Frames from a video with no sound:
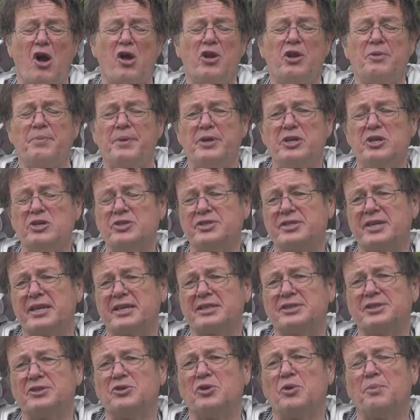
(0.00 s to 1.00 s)
only been using
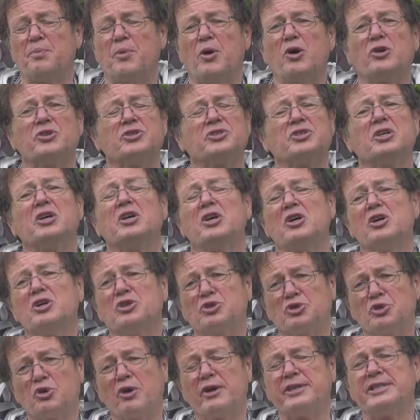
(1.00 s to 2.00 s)
a single box,
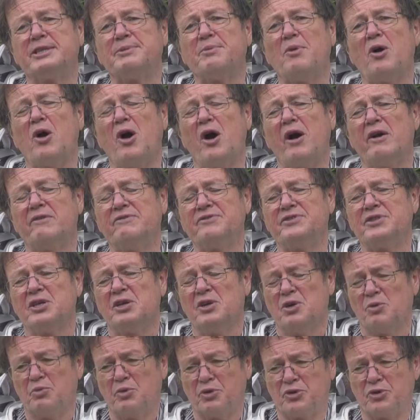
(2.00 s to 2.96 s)
try some hives